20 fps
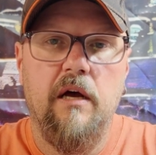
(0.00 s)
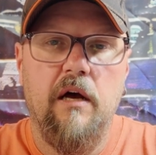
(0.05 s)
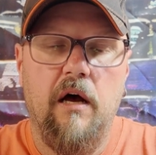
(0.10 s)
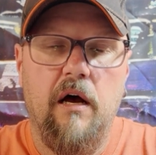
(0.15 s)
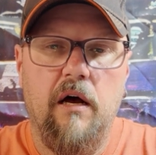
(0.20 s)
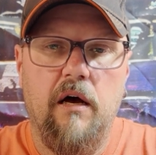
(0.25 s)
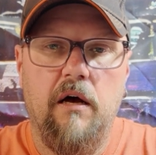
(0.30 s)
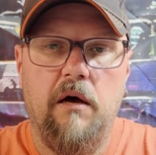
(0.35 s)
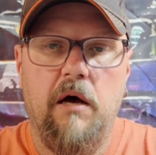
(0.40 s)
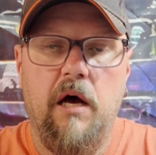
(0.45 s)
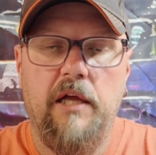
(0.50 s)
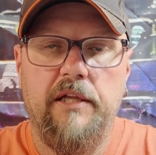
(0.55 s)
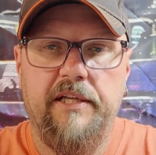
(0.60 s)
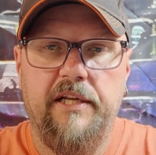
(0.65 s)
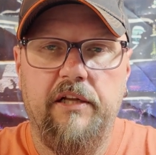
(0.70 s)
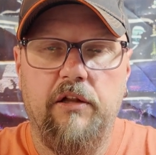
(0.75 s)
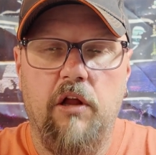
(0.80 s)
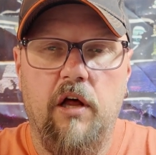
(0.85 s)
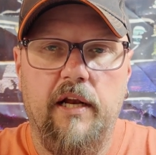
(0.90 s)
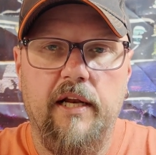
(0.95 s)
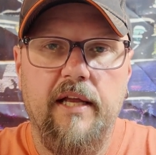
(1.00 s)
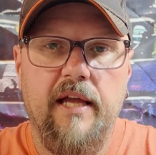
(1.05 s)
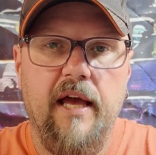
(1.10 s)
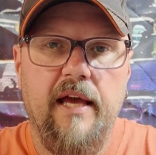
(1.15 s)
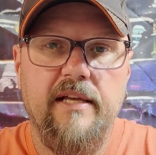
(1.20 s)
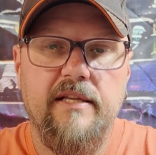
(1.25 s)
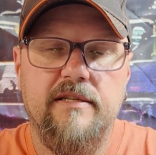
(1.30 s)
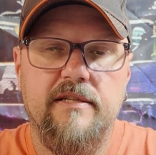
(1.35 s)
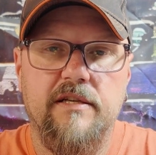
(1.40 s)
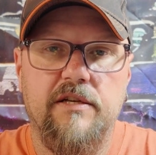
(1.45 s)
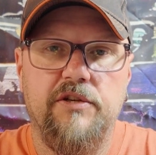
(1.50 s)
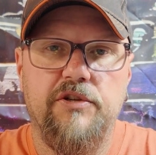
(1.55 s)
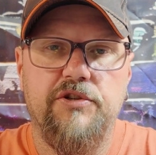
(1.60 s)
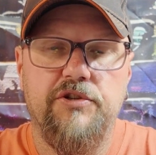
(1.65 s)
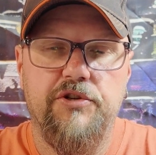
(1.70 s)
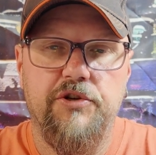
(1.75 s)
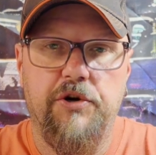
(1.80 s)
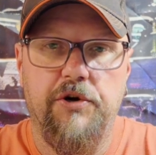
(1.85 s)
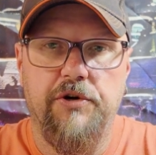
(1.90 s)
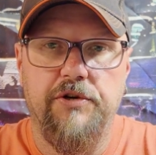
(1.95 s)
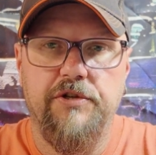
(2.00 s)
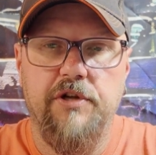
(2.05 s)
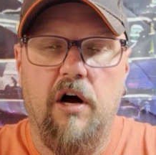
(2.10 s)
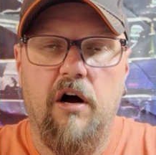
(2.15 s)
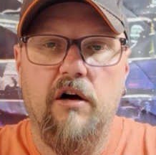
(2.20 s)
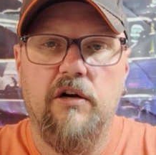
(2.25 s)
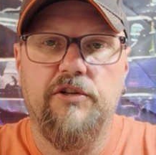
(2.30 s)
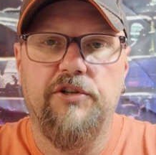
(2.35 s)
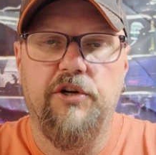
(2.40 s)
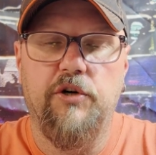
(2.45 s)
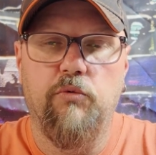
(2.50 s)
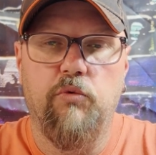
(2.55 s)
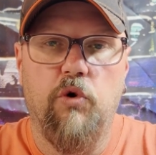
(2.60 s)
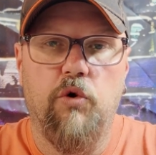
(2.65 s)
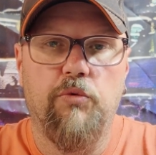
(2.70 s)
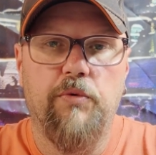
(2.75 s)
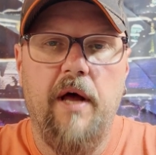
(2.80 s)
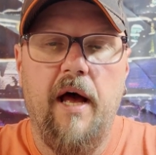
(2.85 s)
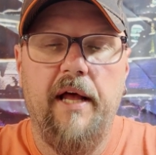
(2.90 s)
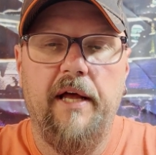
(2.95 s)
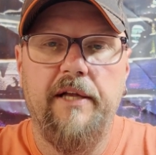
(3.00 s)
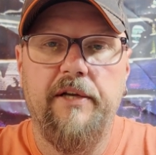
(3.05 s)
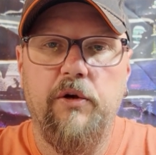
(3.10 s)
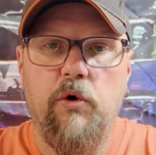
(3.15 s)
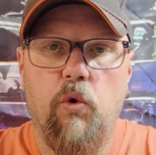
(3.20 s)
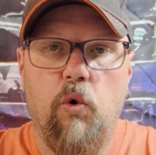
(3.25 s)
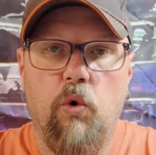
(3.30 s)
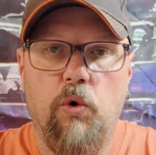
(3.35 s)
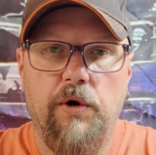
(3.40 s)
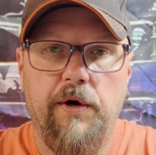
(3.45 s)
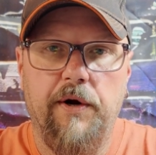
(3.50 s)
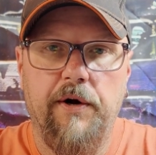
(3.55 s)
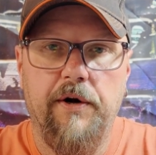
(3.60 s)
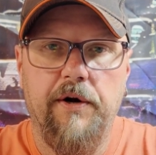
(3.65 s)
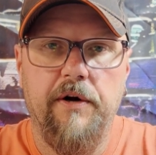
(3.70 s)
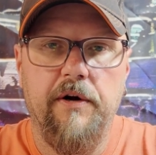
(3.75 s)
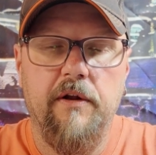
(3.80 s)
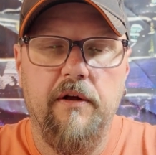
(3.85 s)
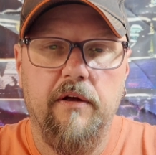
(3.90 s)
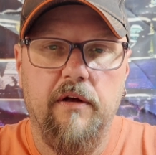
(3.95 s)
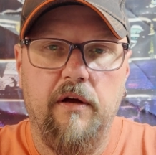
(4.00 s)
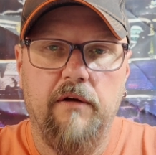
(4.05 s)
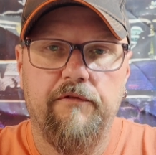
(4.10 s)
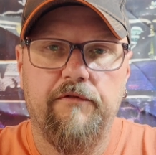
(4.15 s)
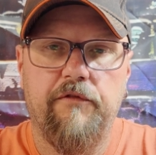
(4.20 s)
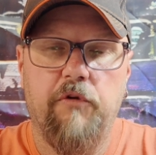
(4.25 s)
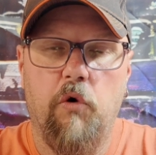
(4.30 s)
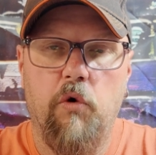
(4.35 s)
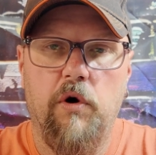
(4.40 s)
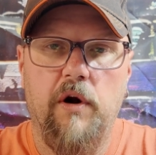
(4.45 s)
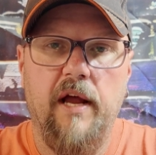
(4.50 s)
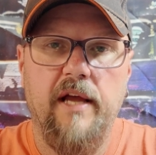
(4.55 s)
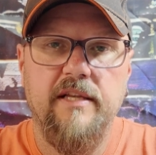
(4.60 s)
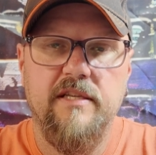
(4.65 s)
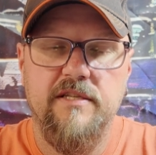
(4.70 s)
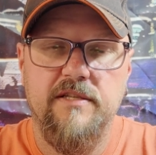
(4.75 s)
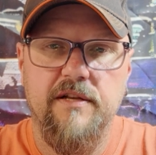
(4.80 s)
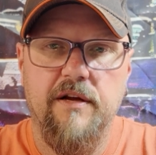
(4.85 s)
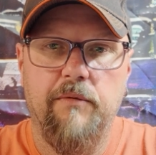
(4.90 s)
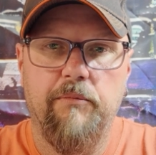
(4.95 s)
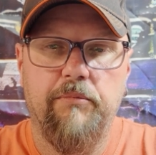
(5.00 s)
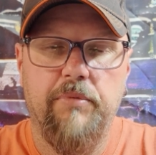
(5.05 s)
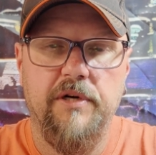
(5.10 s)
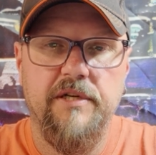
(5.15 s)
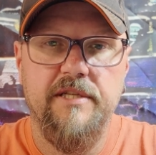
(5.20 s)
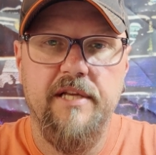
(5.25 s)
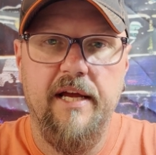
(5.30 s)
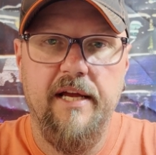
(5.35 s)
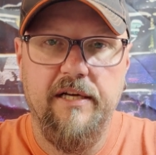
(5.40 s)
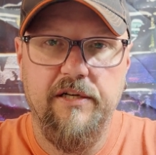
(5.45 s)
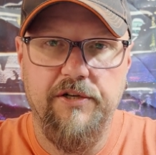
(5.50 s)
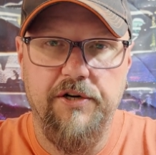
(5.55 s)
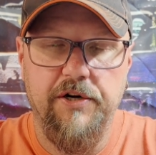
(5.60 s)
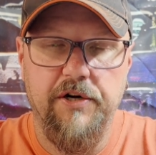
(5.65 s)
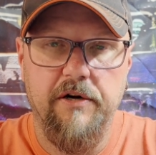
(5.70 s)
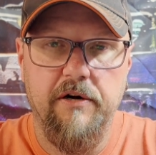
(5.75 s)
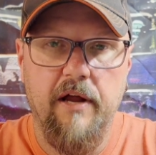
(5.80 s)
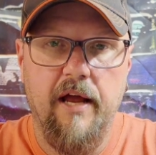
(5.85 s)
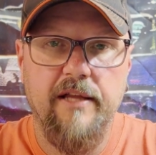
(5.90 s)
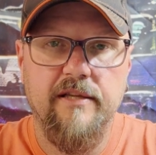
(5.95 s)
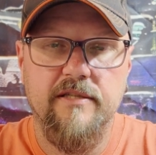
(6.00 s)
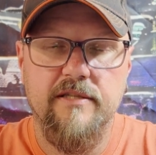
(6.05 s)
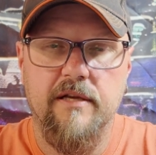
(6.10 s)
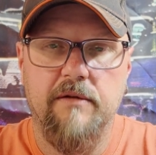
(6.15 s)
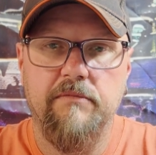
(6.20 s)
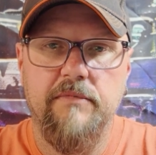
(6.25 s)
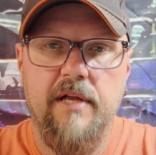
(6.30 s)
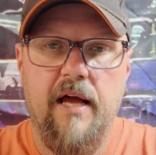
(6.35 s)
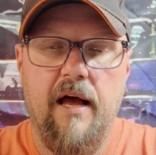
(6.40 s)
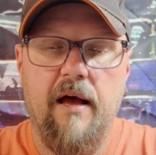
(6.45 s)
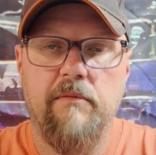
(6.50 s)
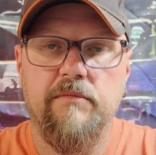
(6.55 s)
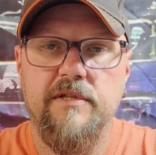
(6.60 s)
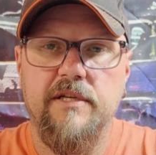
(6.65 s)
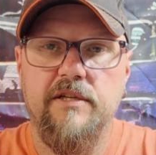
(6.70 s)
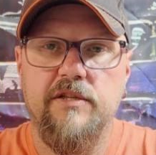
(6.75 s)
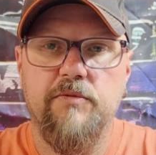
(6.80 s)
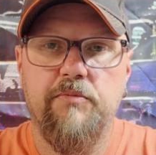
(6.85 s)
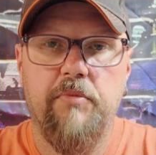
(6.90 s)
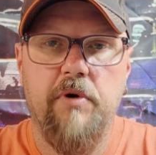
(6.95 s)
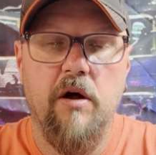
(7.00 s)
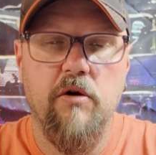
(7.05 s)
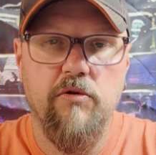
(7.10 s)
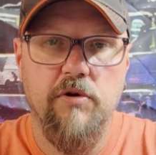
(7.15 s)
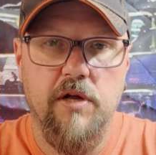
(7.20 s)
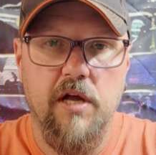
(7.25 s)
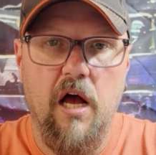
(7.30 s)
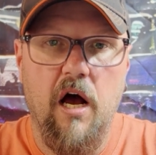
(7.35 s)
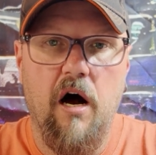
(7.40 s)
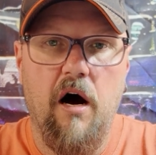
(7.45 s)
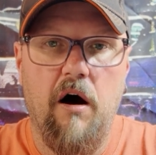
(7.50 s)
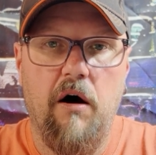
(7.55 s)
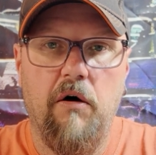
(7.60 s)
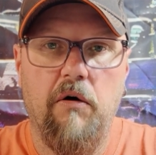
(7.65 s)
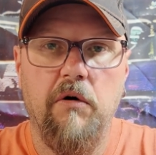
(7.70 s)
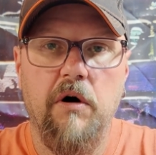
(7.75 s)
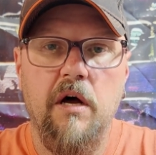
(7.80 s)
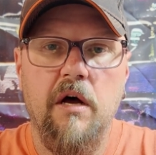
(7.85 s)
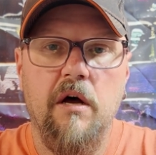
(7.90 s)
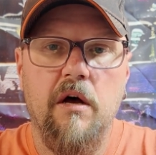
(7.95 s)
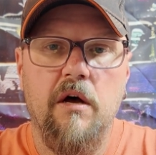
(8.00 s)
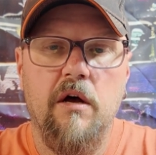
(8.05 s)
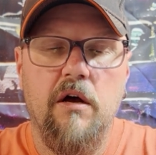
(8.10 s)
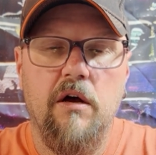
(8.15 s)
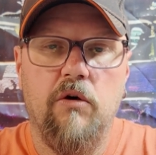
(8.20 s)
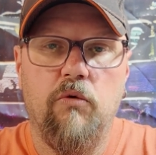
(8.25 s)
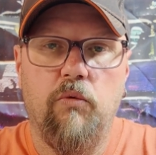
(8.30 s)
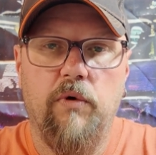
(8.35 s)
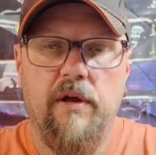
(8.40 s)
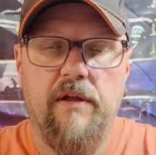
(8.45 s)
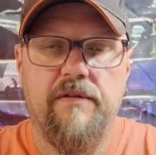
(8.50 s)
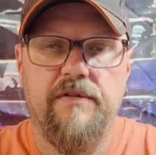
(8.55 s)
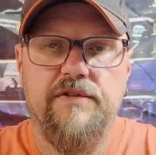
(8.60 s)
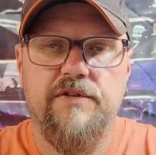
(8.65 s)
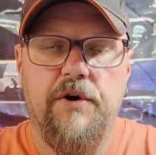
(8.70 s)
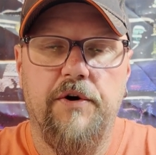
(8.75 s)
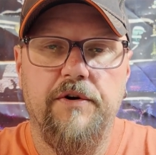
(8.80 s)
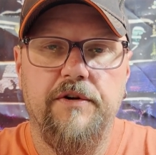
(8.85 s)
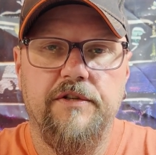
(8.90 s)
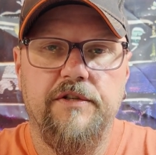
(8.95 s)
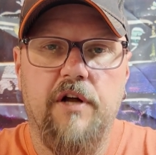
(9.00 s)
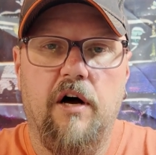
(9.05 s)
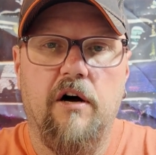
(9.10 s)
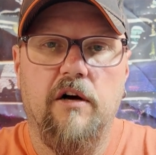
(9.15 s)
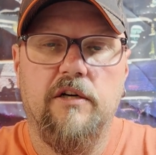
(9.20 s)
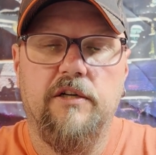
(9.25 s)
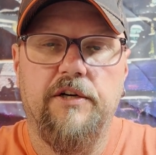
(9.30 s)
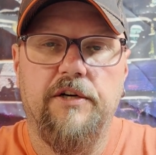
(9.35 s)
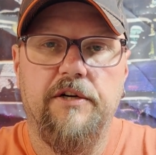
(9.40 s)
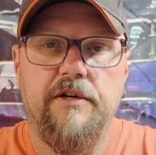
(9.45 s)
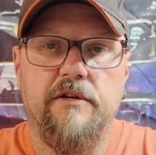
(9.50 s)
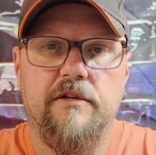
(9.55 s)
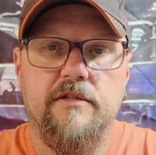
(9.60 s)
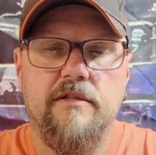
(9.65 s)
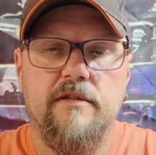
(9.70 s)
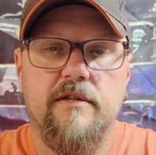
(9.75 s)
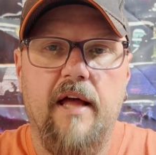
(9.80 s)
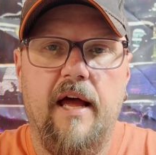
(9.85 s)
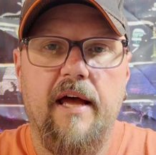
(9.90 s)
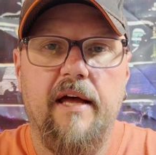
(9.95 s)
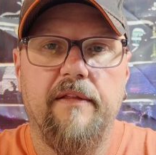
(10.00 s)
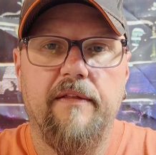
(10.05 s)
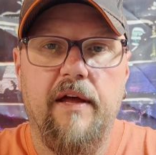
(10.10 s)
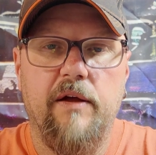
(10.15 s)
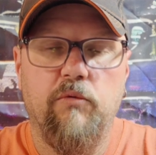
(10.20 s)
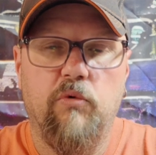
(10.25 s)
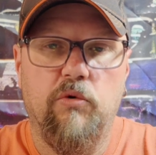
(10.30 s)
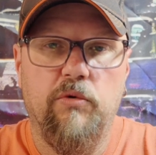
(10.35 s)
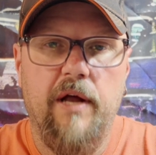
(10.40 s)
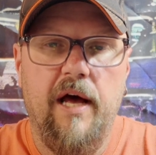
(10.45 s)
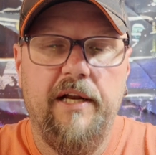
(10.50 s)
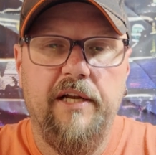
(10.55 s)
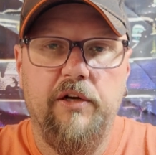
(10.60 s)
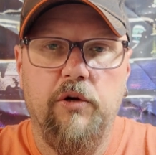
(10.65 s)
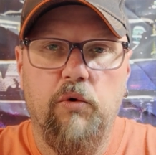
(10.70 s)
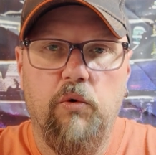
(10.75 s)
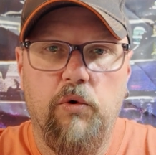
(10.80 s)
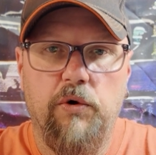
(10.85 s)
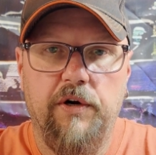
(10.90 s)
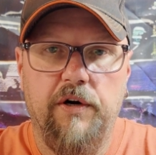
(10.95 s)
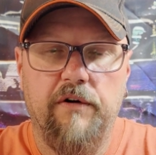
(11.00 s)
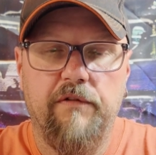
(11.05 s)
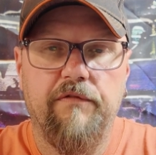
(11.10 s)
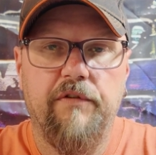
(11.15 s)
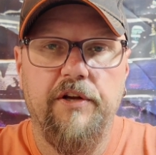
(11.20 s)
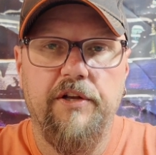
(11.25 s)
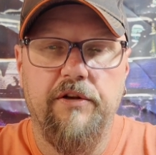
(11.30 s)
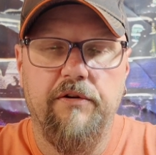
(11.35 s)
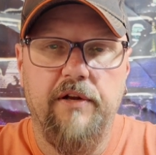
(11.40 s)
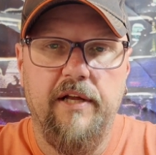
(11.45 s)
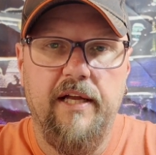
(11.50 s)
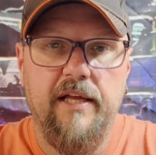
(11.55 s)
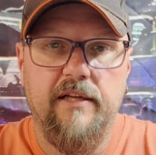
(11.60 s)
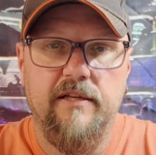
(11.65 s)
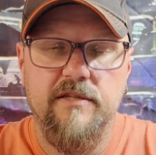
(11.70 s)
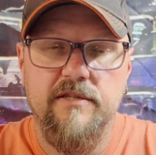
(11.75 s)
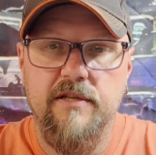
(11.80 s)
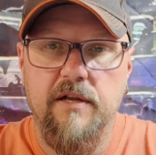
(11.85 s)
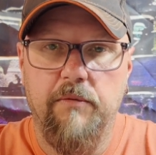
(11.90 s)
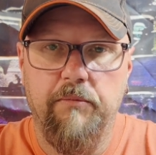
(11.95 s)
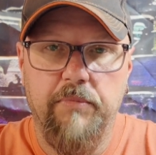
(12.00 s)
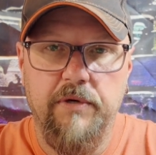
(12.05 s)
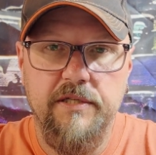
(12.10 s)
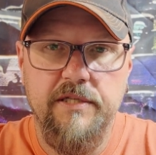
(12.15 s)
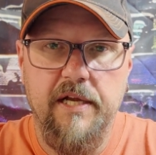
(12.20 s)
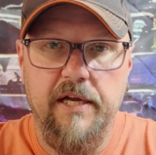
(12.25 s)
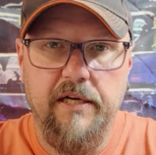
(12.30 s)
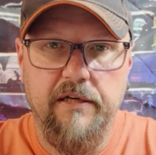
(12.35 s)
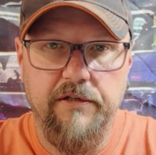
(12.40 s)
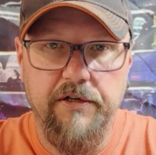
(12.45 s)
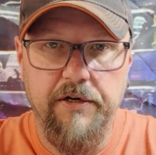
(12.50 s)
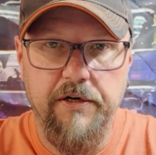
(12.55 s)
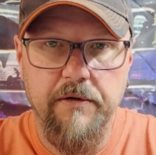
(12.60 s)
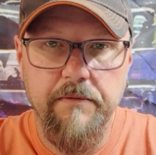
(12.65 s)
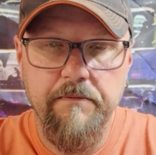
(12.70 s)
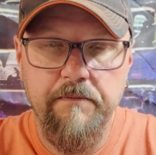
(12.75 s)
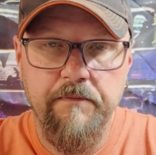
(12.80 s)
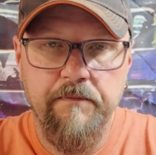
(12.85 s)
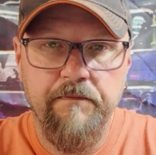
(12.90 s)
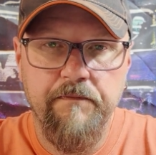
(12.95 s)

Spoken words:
And in a lot of cases, your doctor will write an order for a stump protector, and sometimes it's protocol with certain doctors that they will write an order for you to get a stump protector.